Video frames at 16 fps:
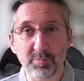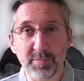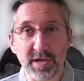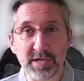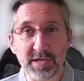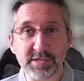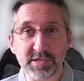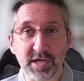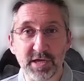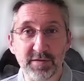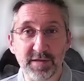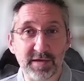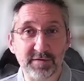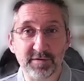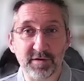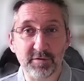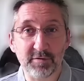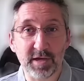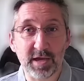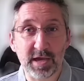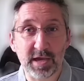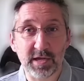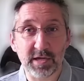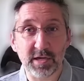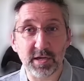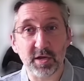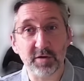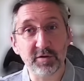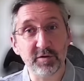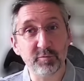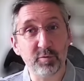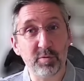say that's okay,
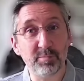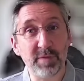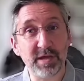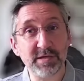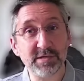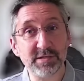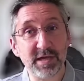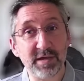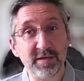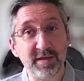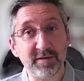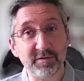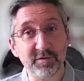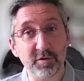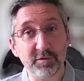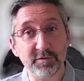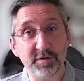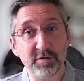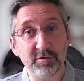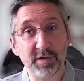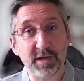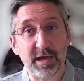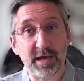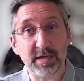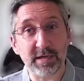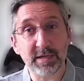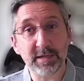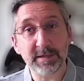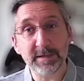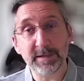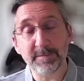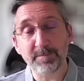another one may say that's not okay.
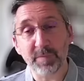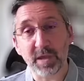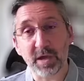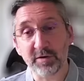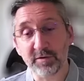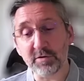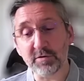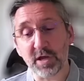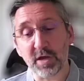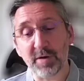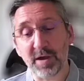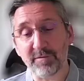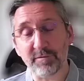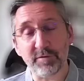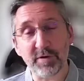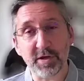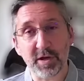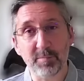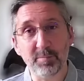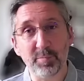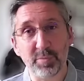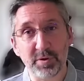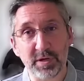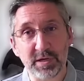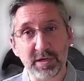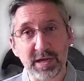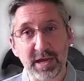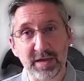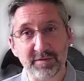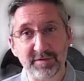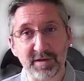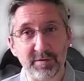And as you know, every company
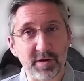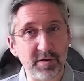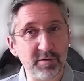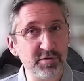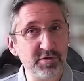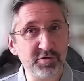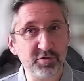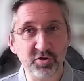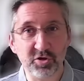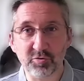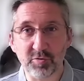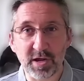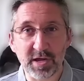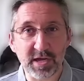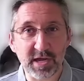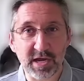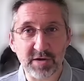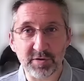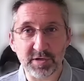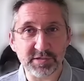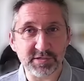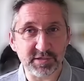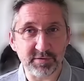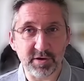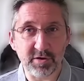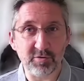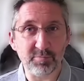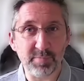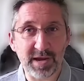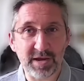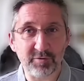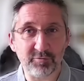has their own sort of grey areas, their
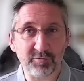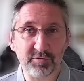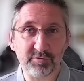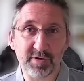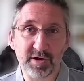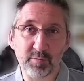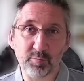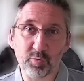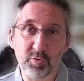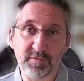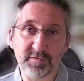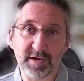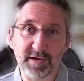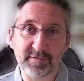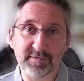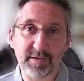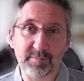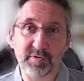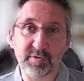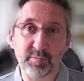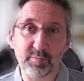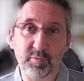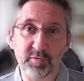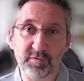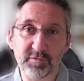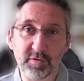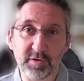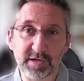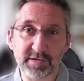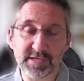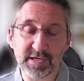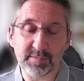own boundaries around what is acceptable and what is not
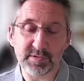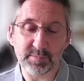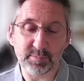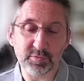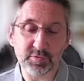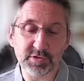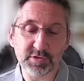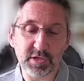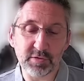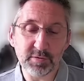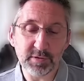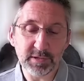acceptable. So